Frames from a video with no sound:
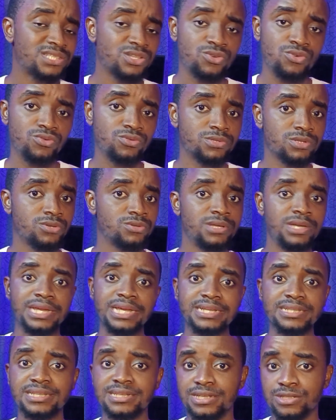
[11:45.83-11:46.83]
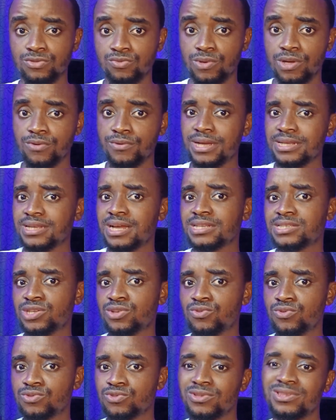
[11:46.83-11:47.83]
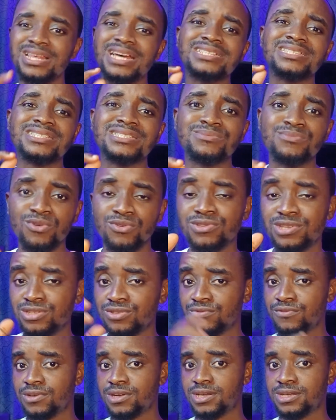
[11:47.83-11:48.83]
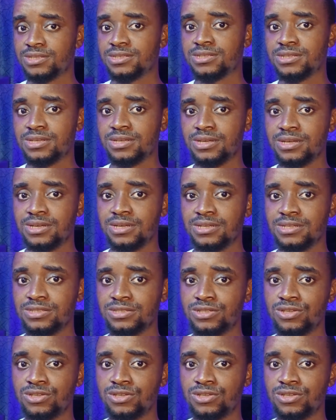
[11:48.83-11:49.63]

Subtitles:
there are articles on LinkedIn as well. Write articles on that small thing you've learned.